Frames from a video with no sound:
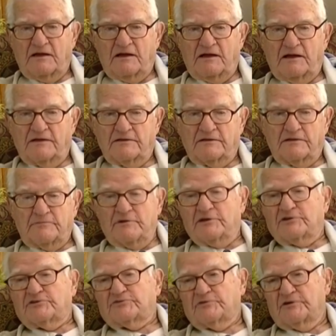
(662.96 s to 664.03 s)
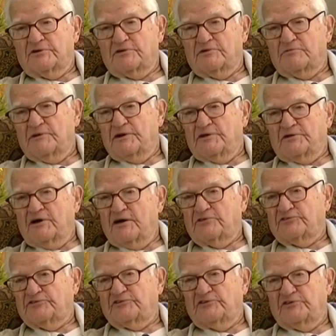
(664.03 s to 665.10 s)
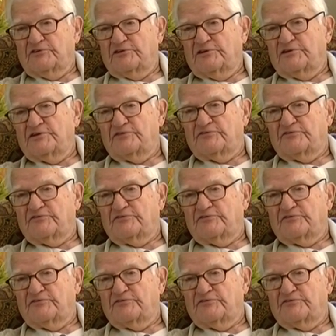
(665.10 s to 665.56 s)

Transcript: An administrator may not see the need